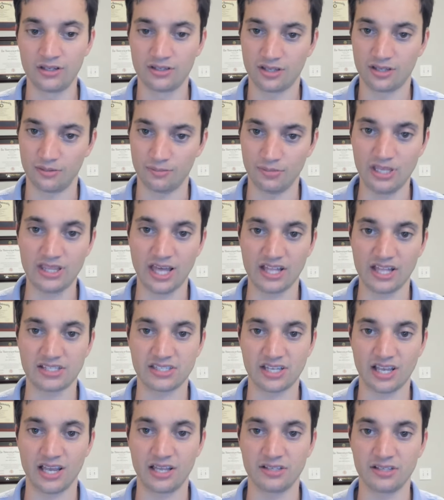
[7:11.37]
To me, that
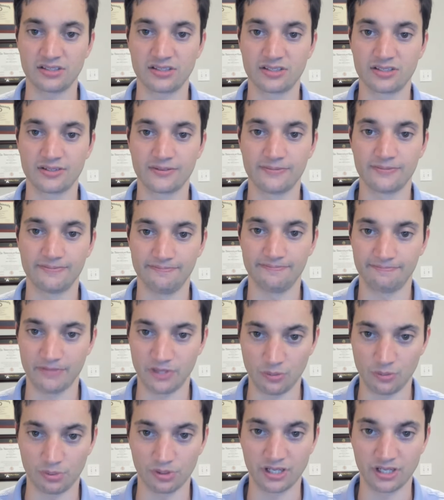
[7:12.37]
says
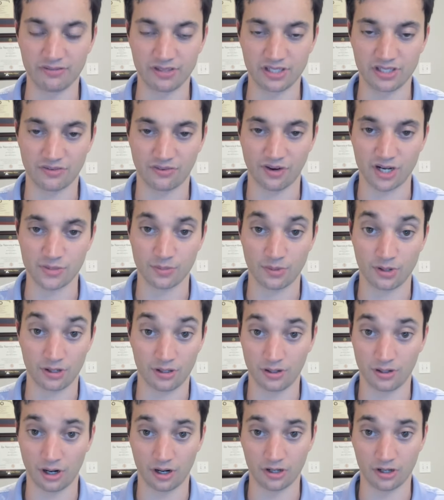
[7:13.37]
you believe in these
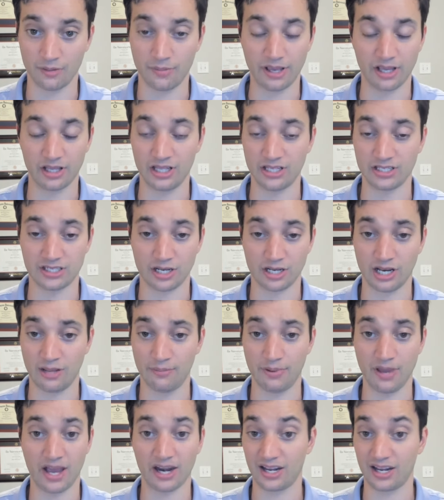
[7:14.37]
freshmen are going to make an instant
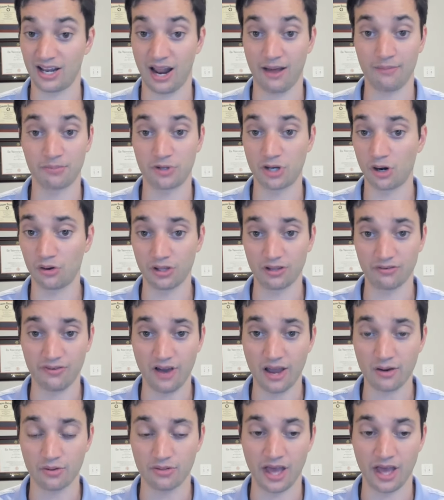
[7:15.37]
impact. And I'm totally
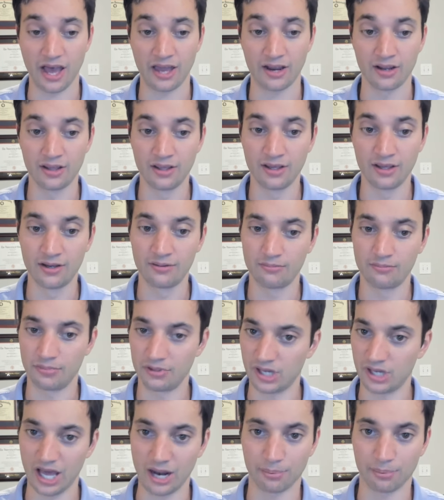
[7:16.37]
fine with that, but
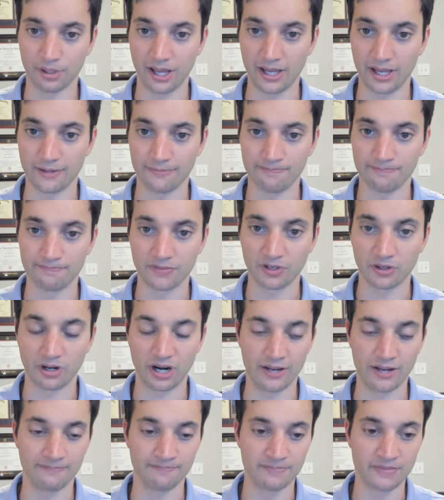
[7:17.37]
you got to play them,
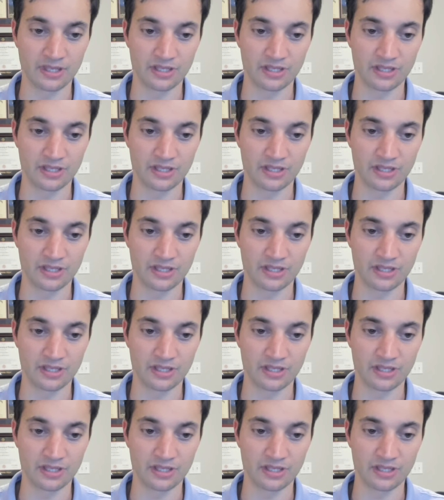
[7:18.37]
right?